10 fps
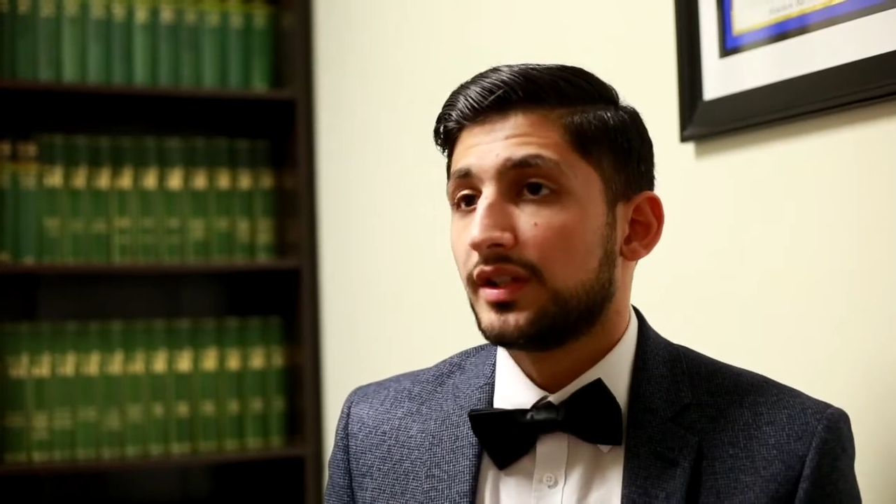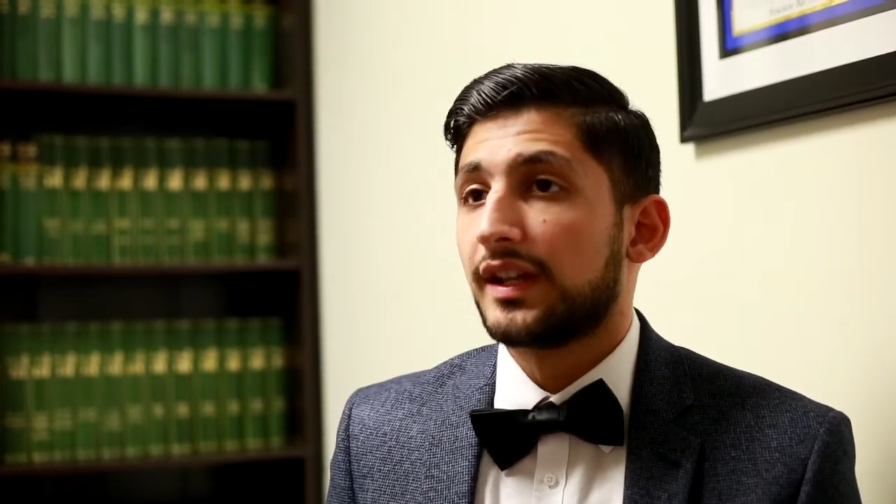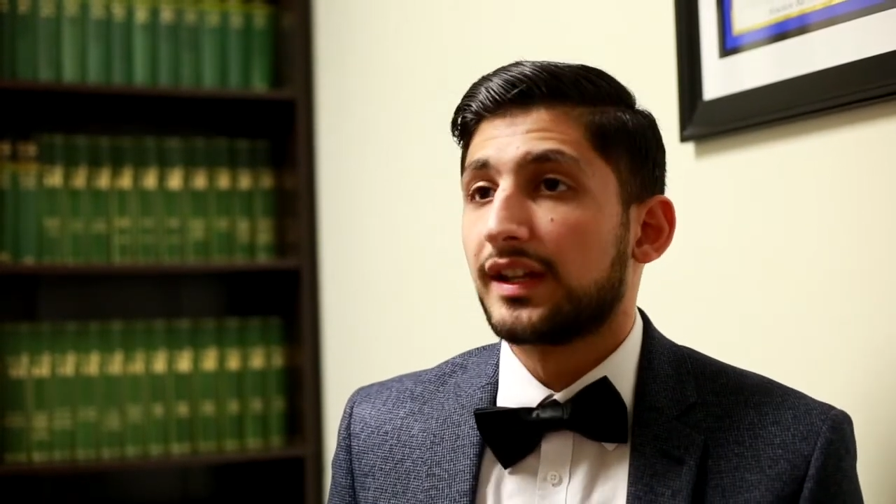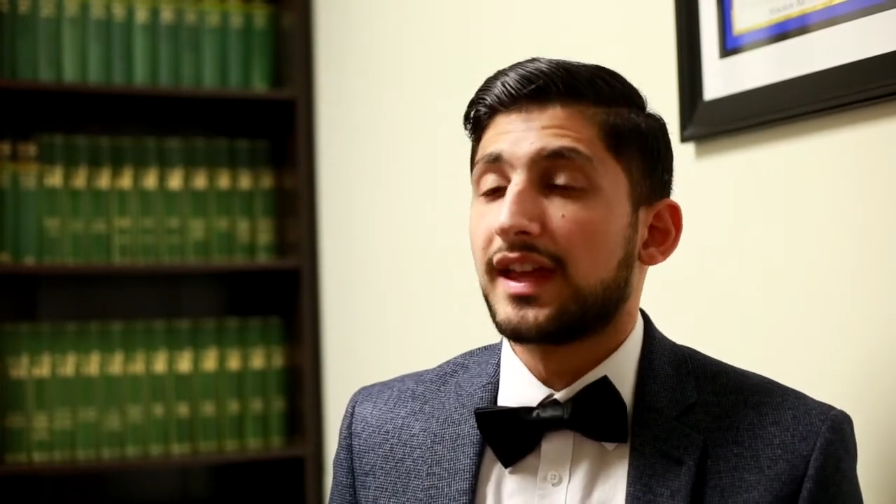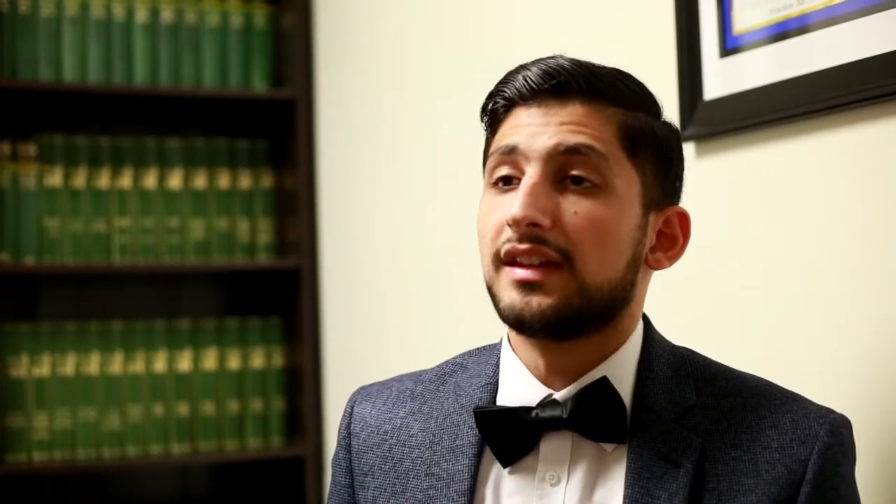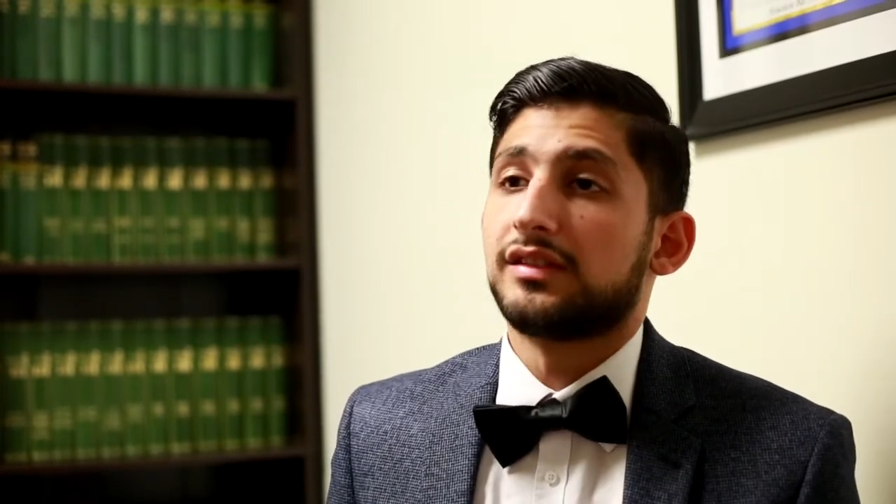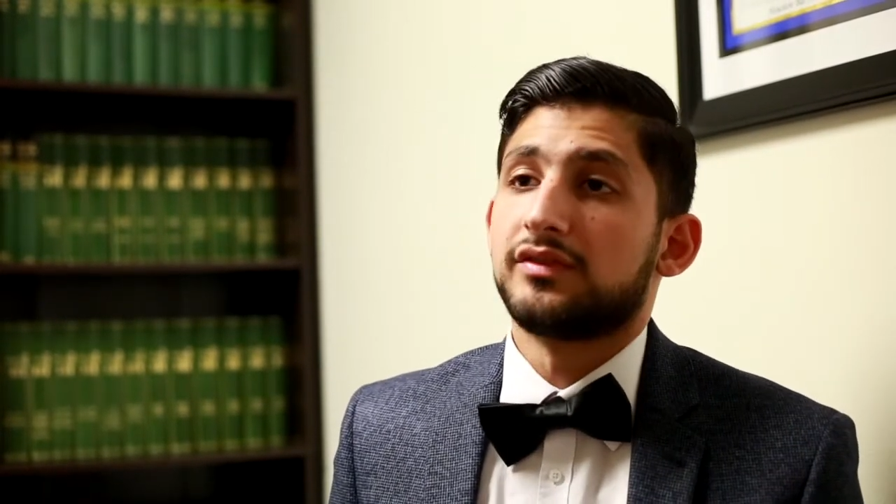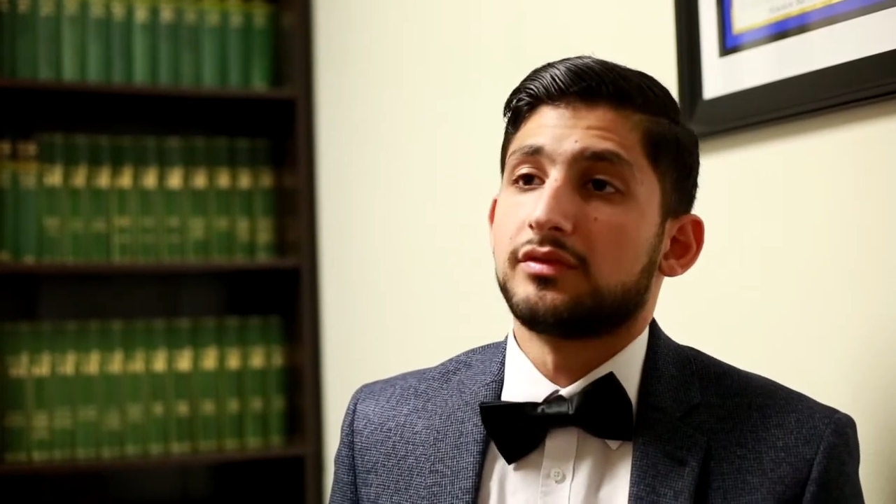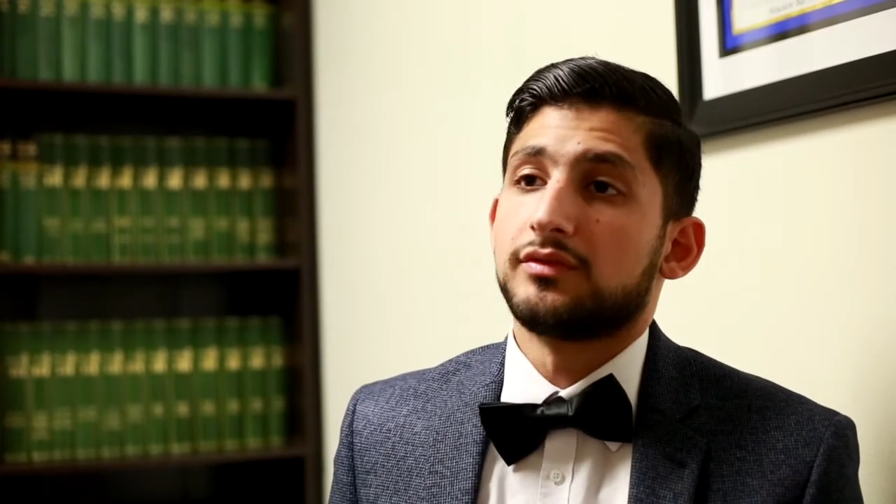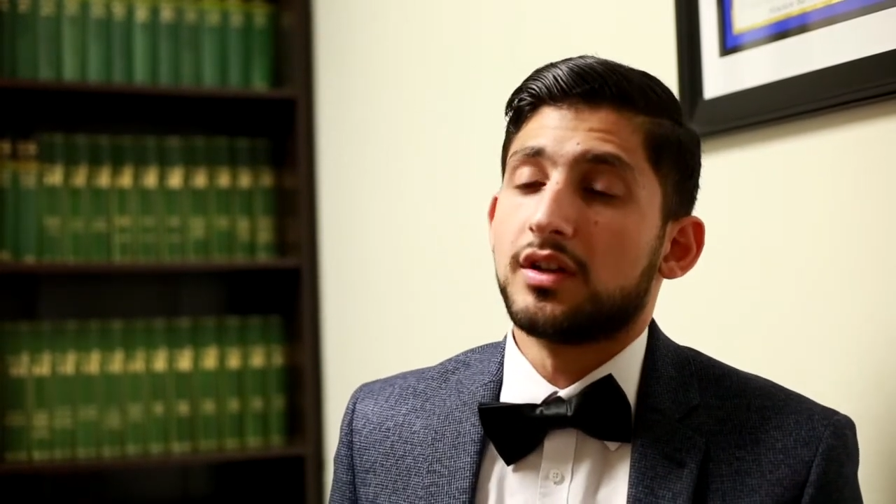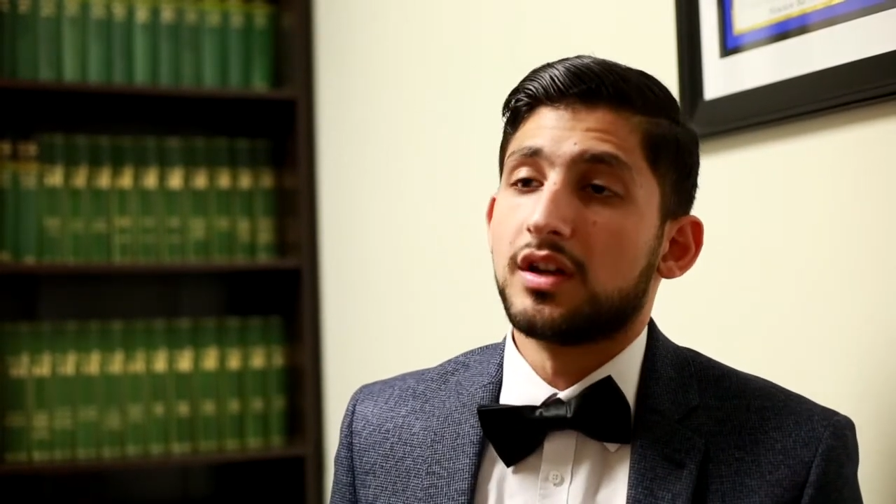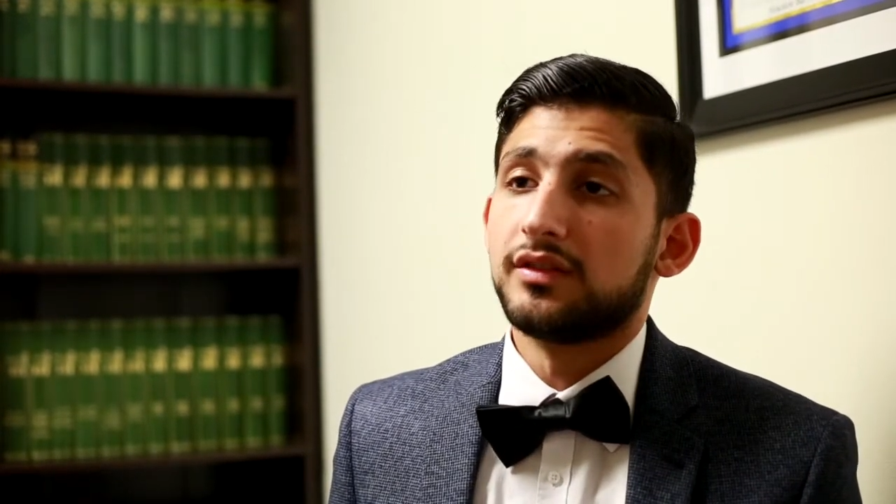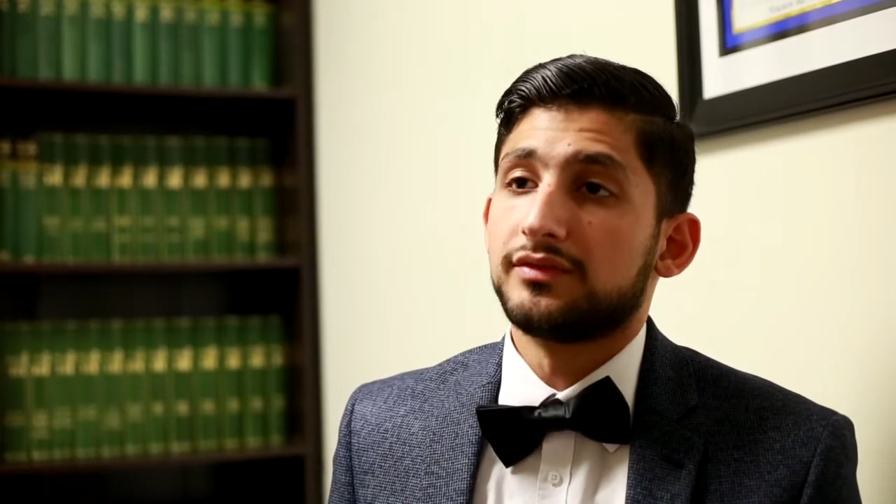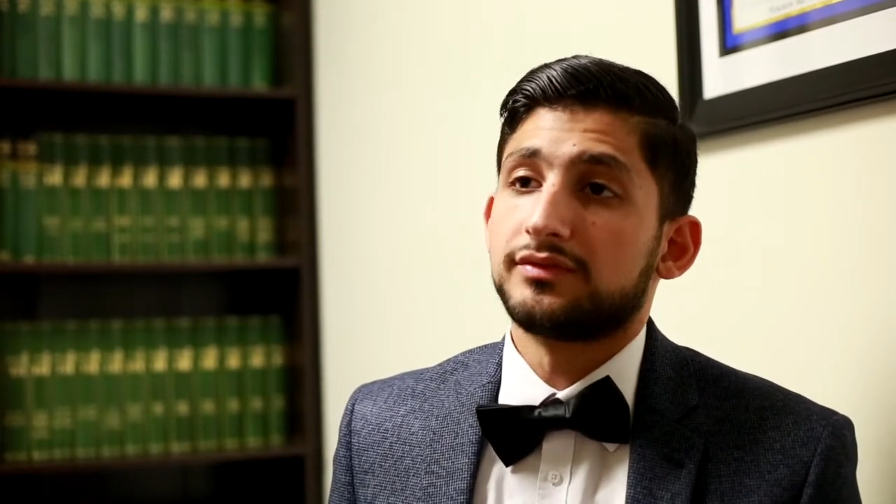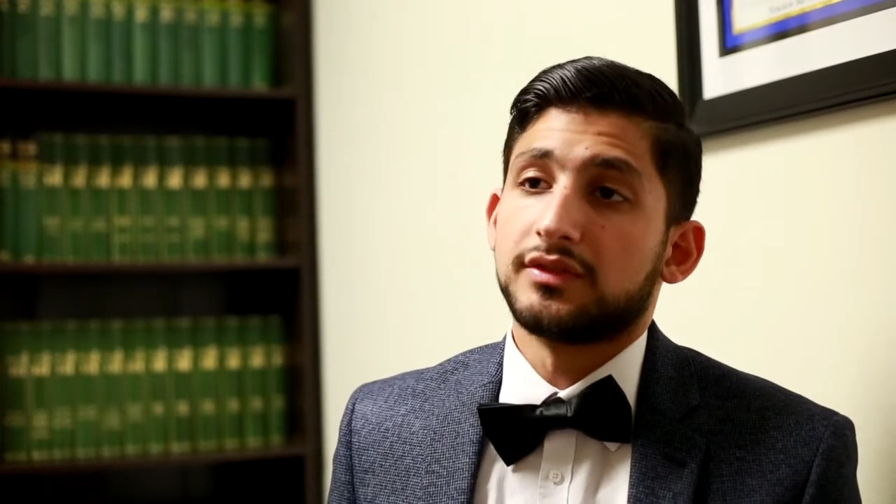in case
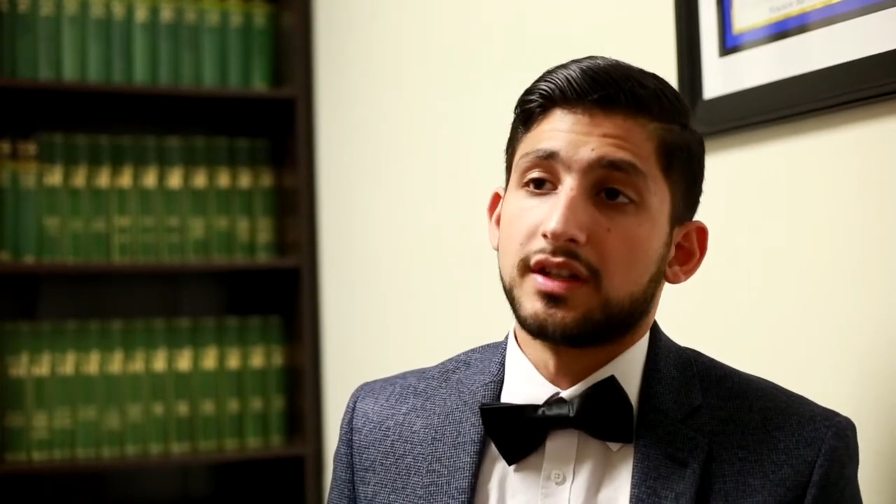of